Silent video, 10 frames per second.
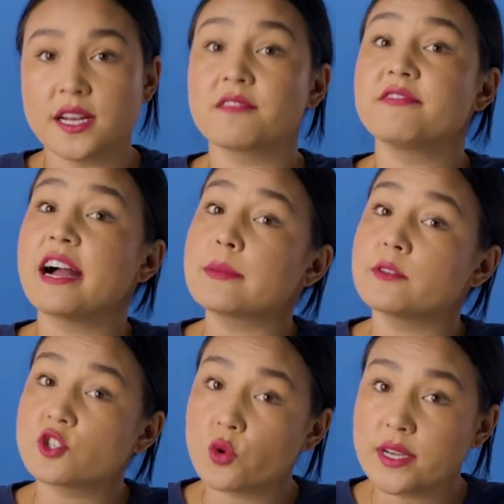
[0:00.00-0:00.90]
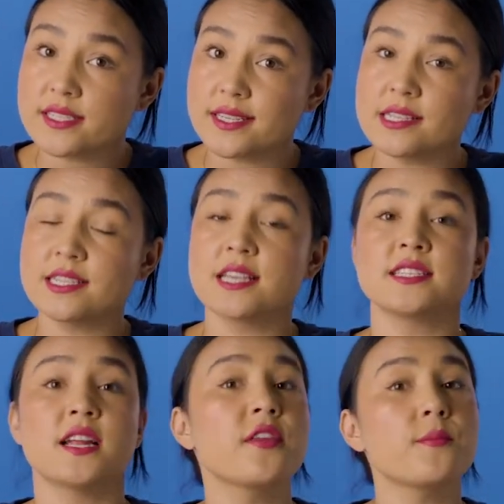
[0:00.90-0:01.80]
are viable choices is
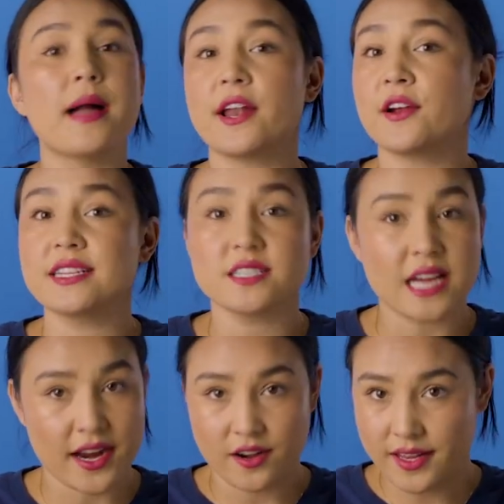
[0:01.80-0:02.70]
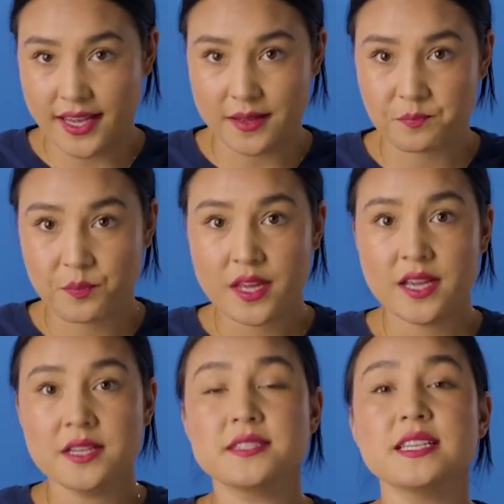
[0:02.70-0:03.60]
another matter entirely.
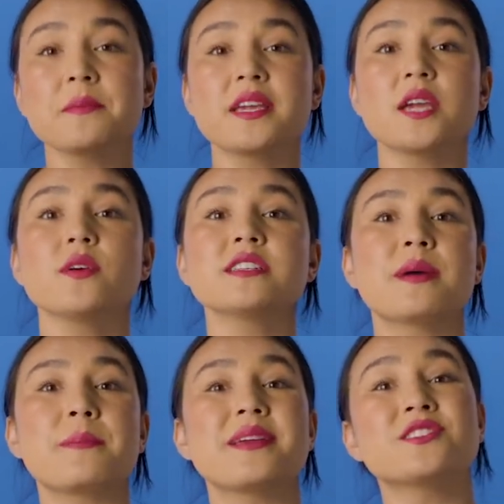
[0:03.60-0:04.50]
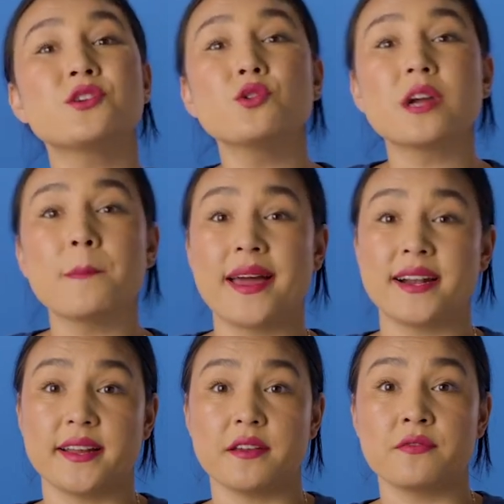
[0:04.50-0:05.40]
Some keywords might be too
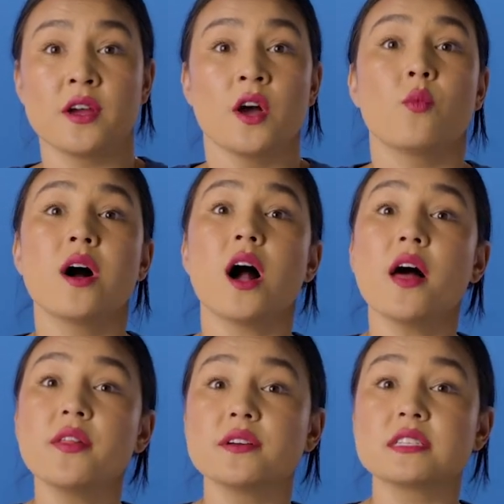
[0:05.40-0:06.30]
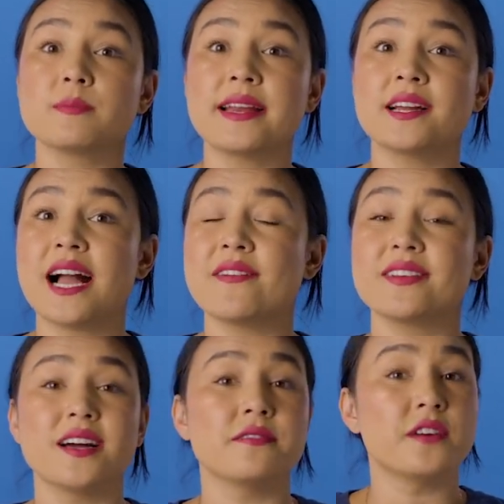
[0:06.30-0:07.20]
competitive, while others might not have
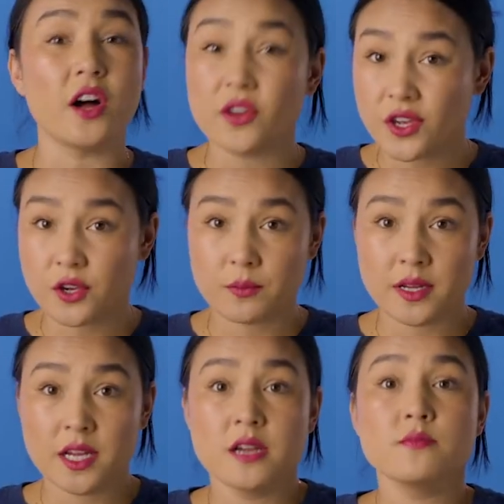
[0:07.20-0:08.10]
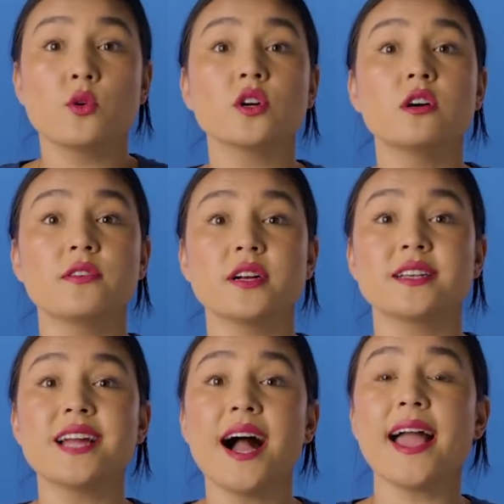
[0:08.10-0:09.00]
enough volume. Moreover,
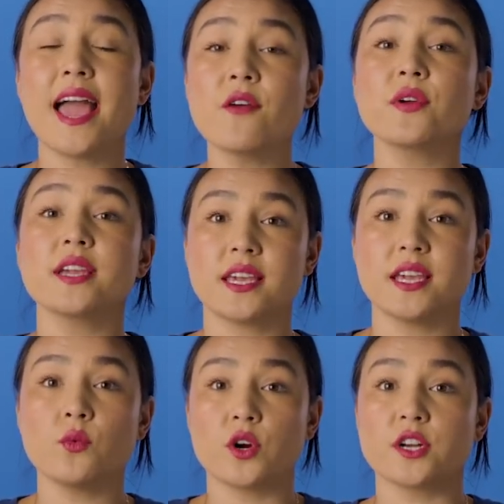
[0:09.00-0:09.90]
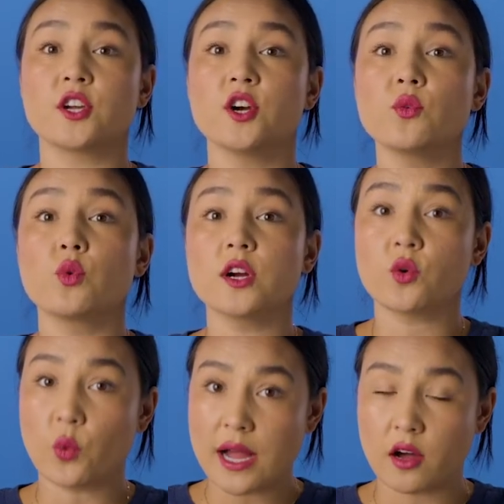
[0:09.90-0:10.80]
not every keyword could work
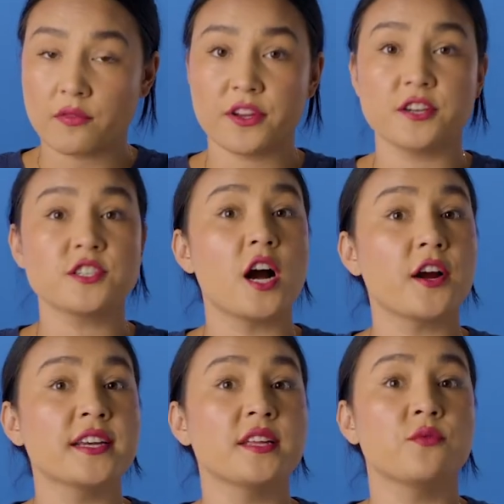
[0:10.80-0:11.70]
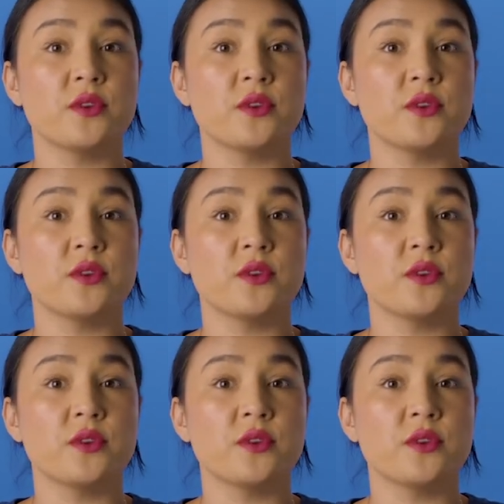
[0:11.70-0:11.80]
well for your targeted